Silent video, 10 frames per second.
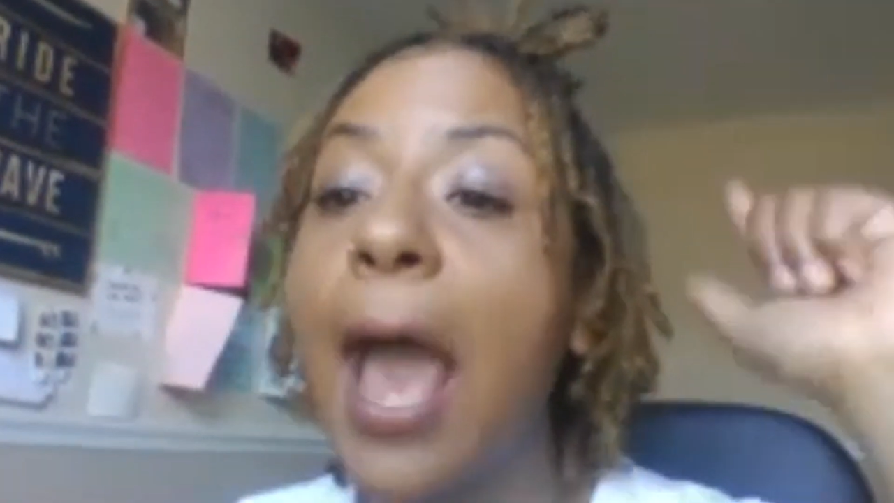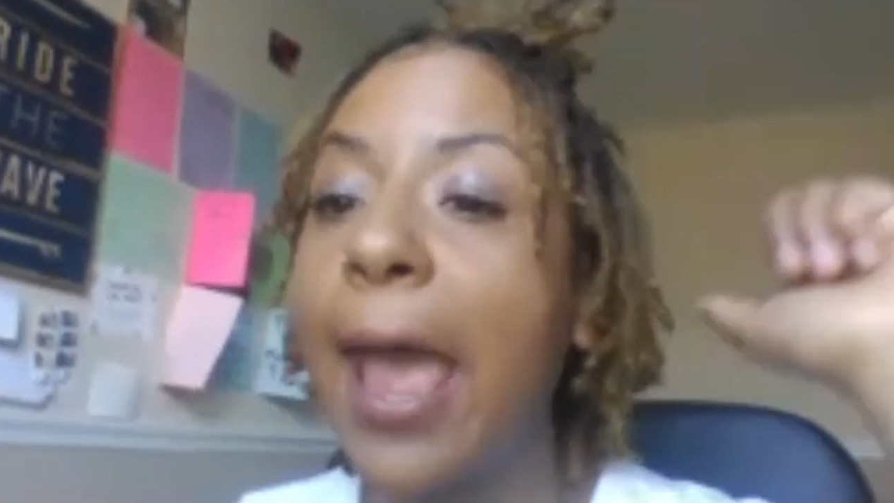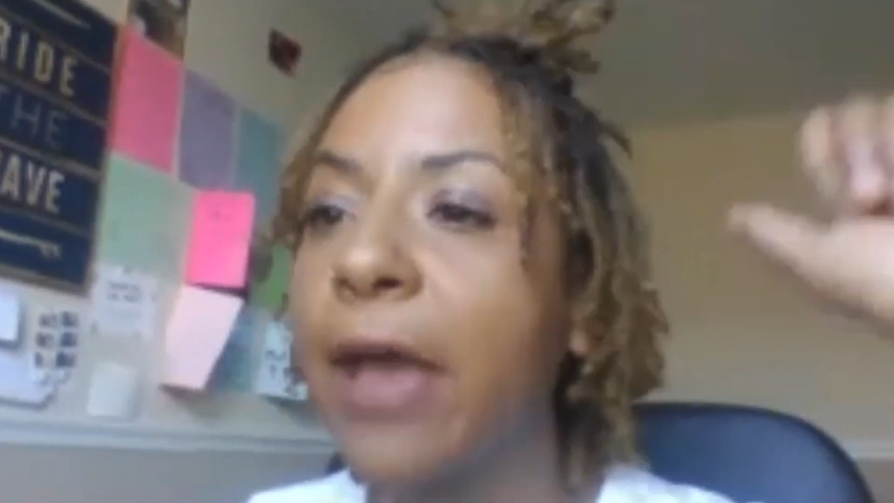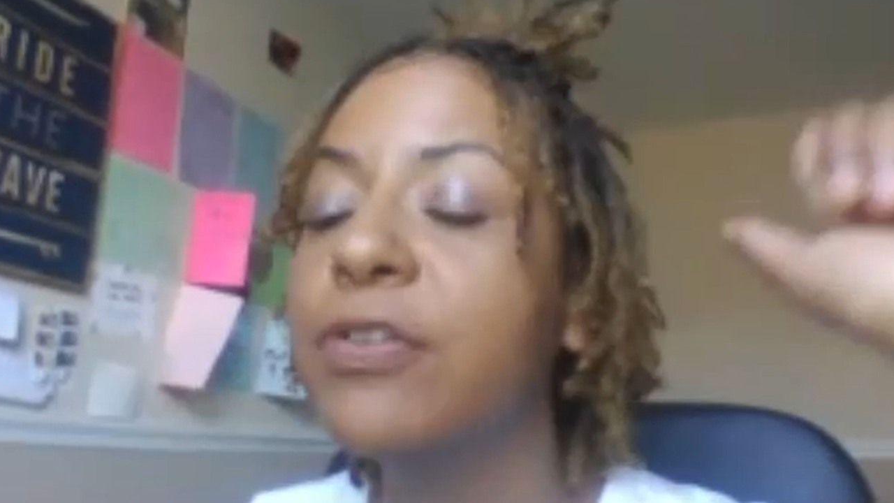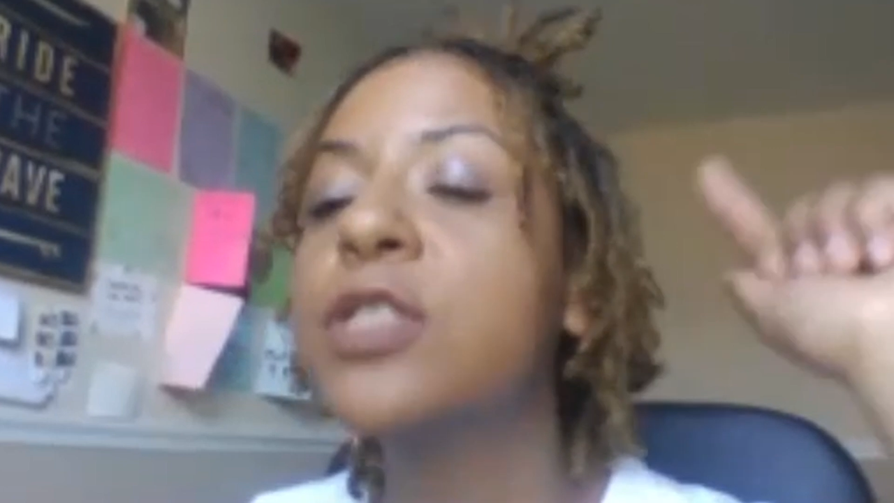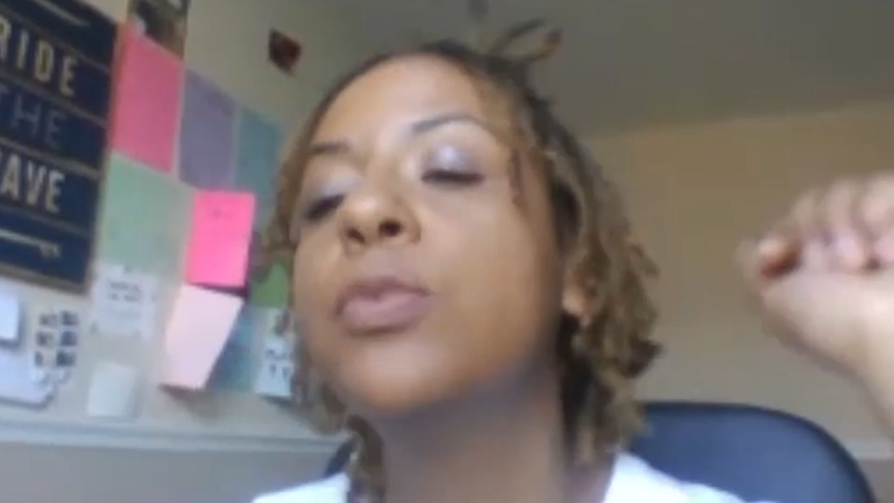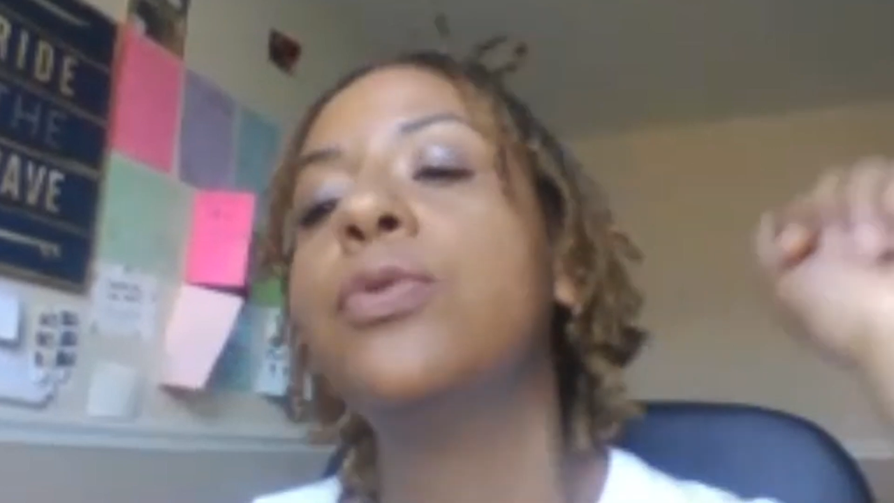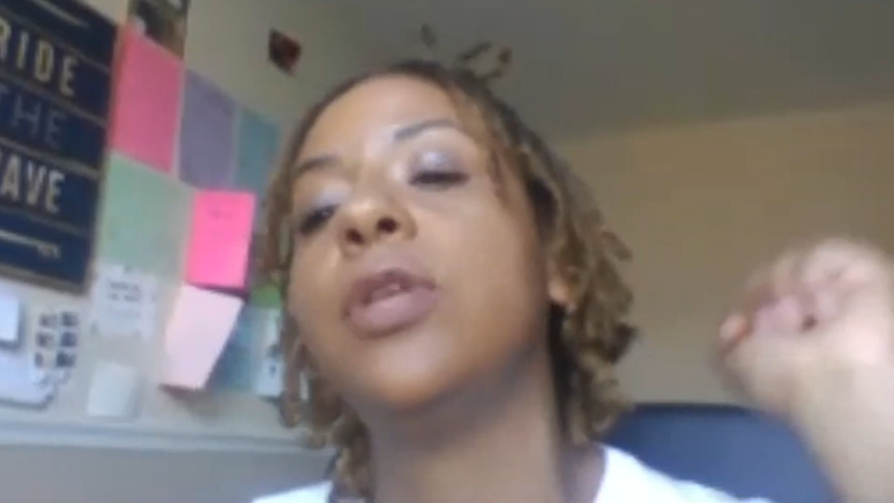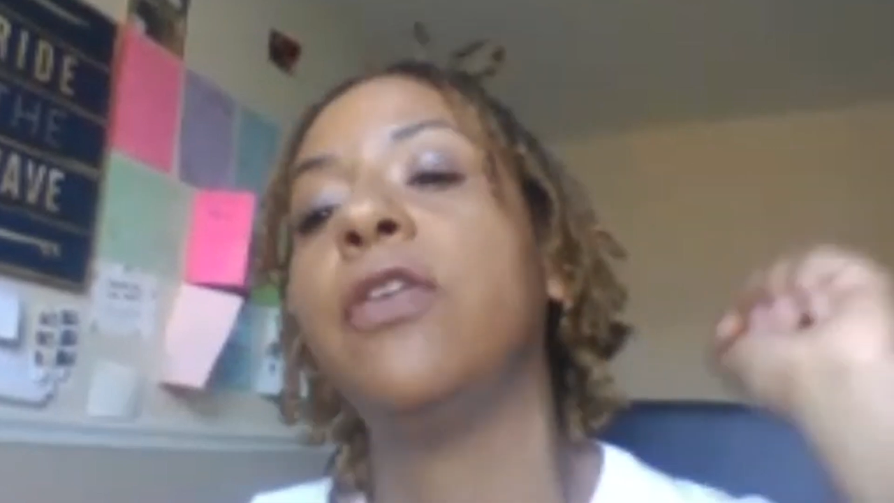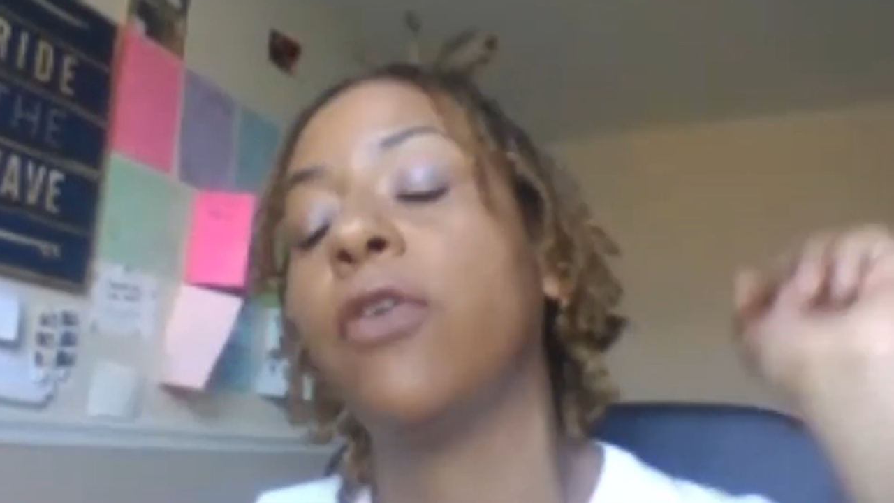I have a
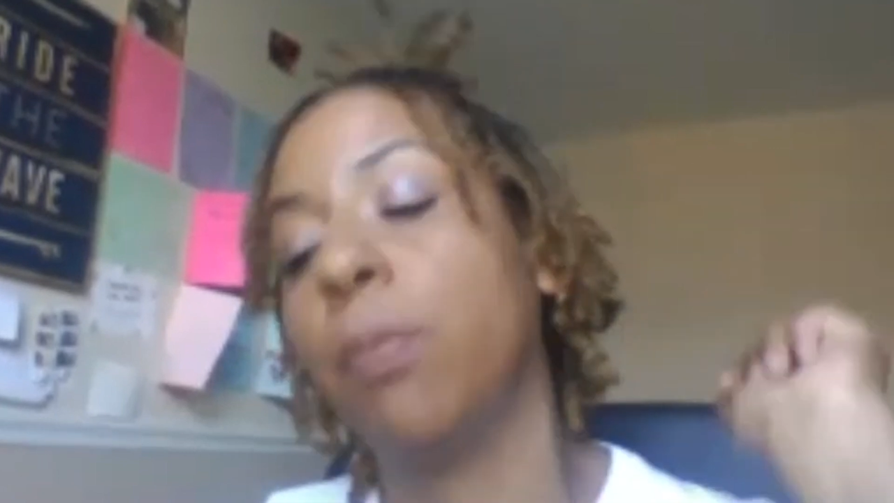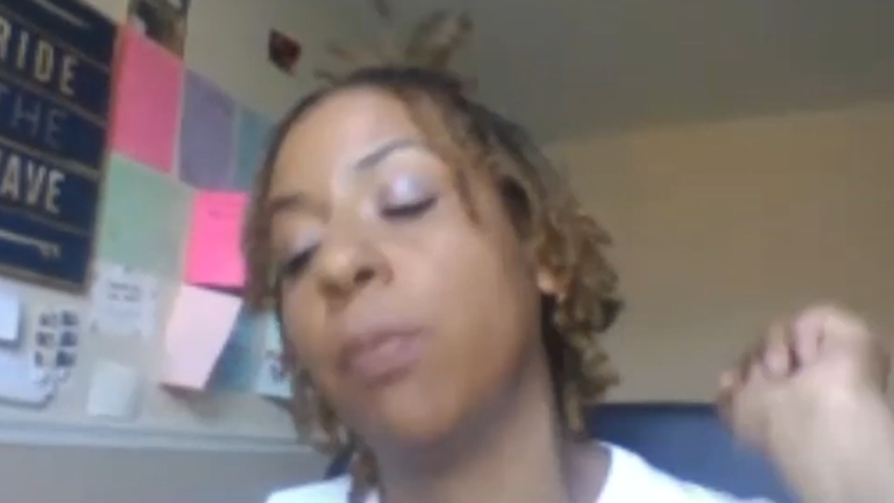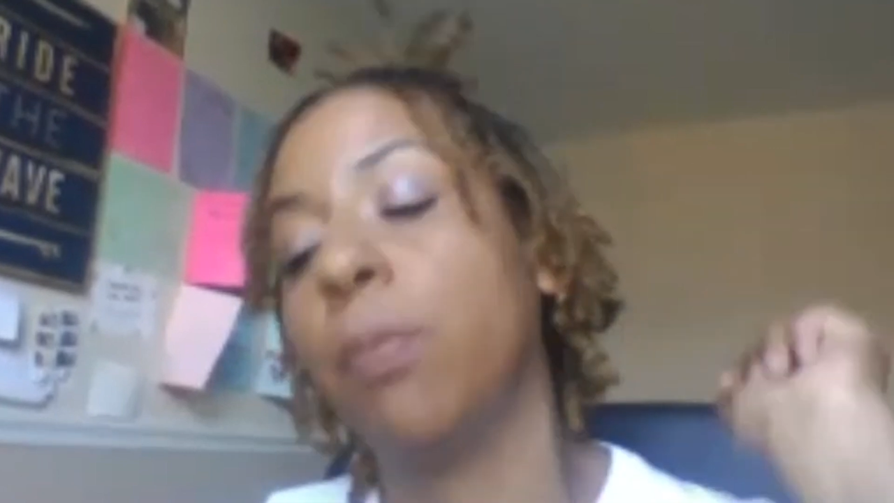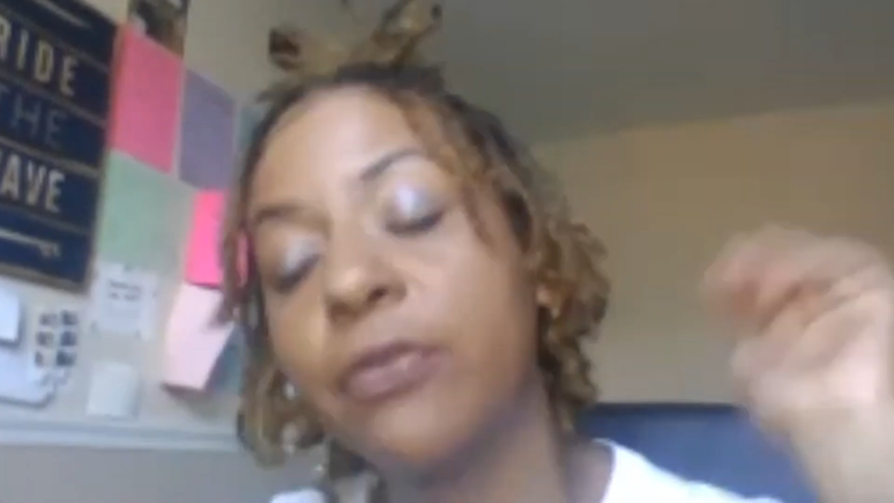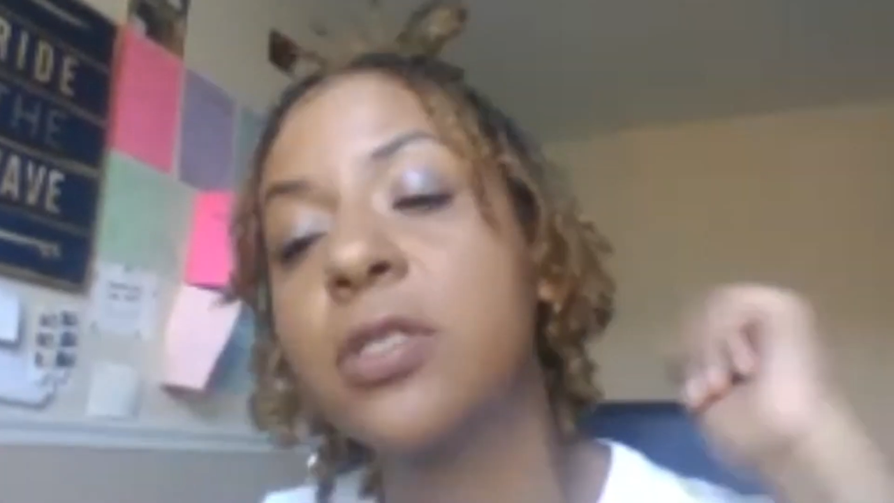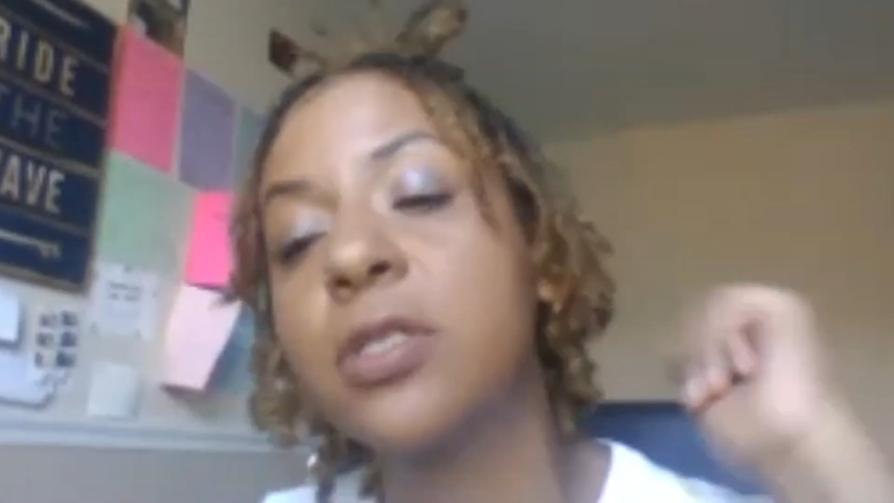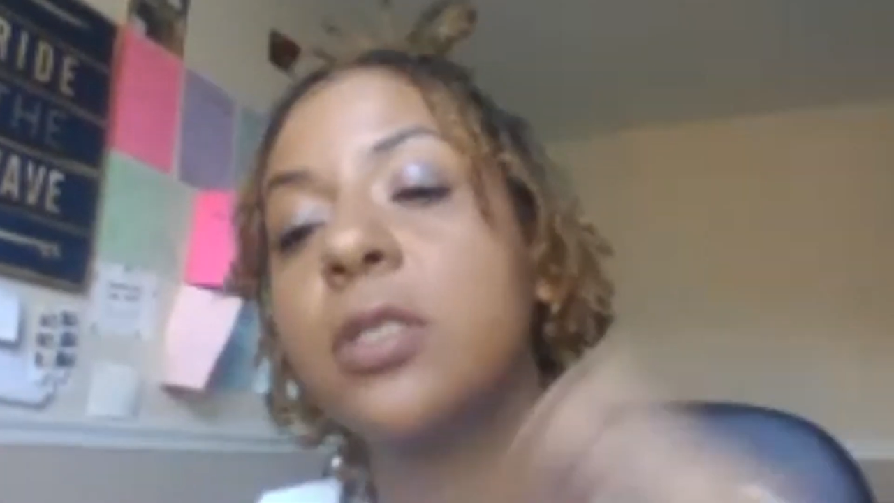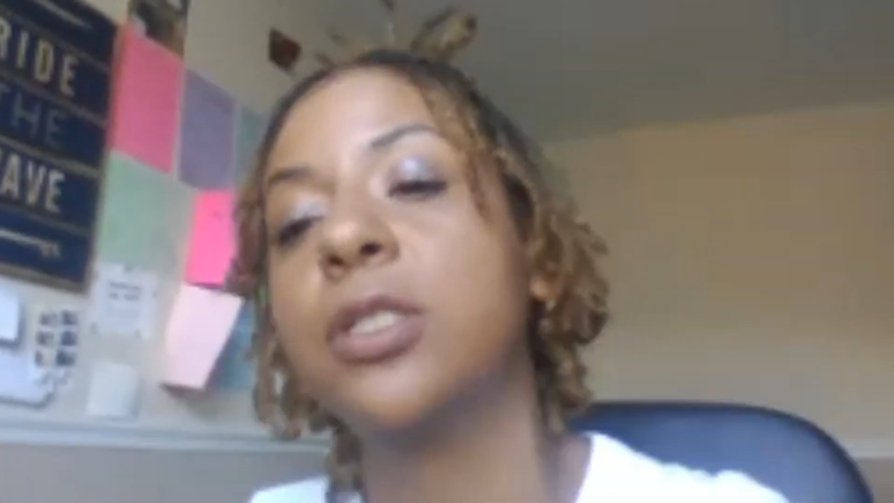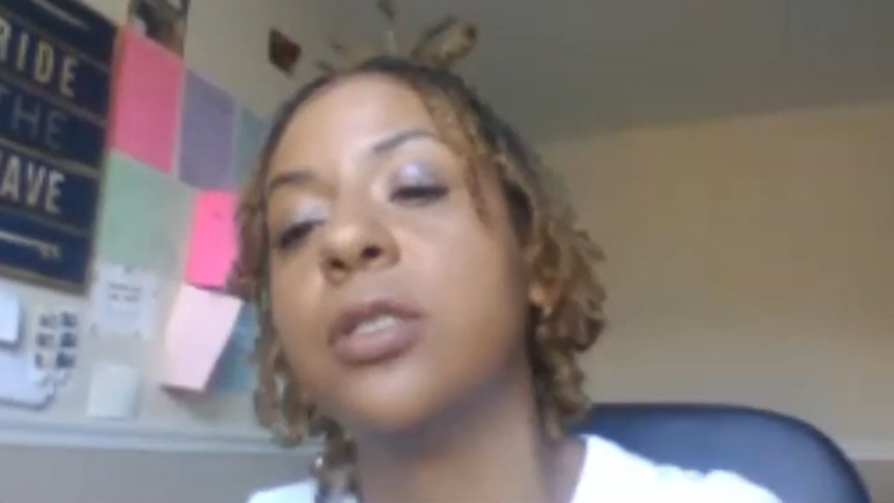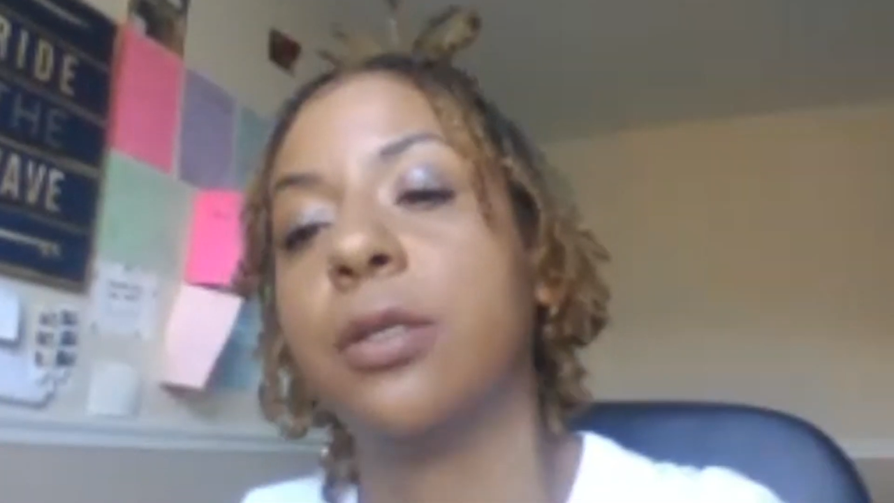smoothie for breakfast,
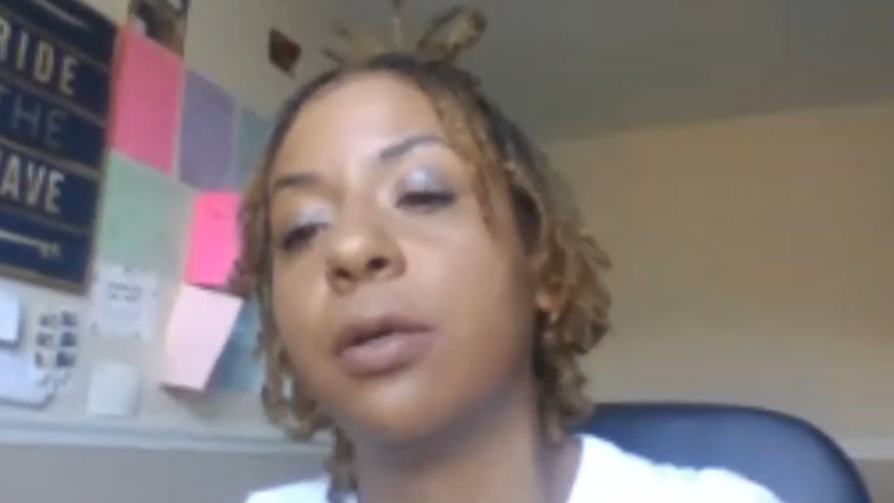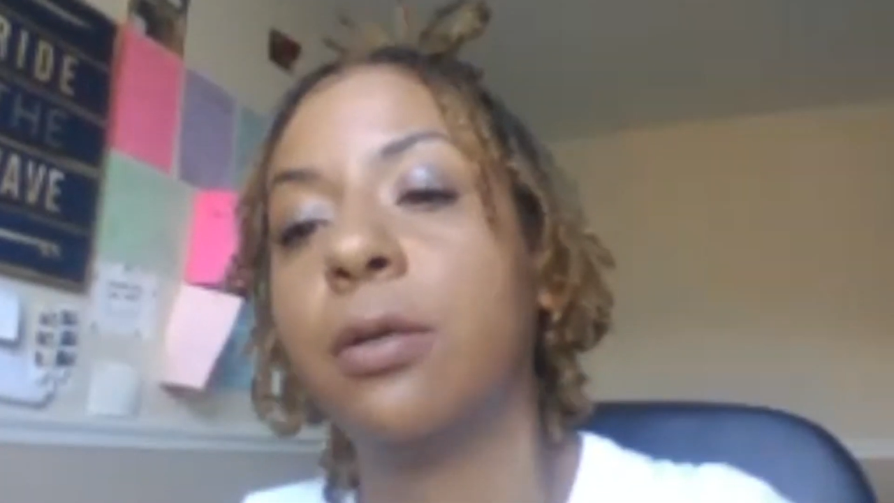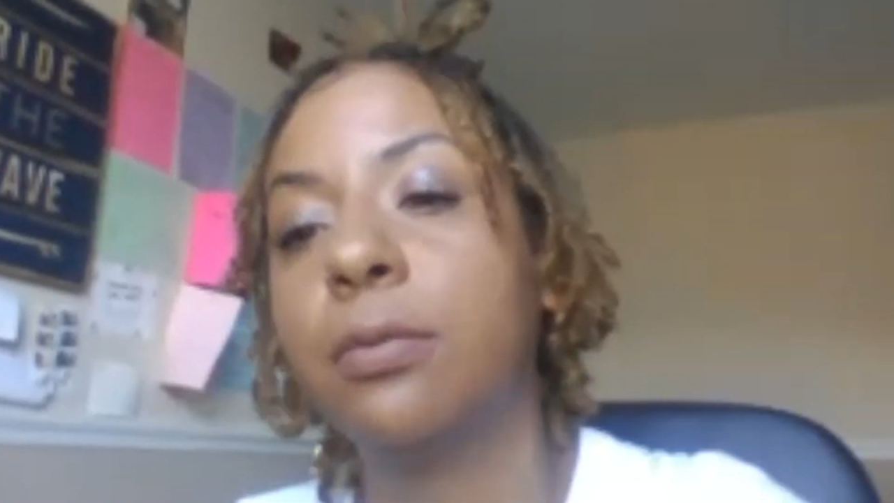lunch, and dinner.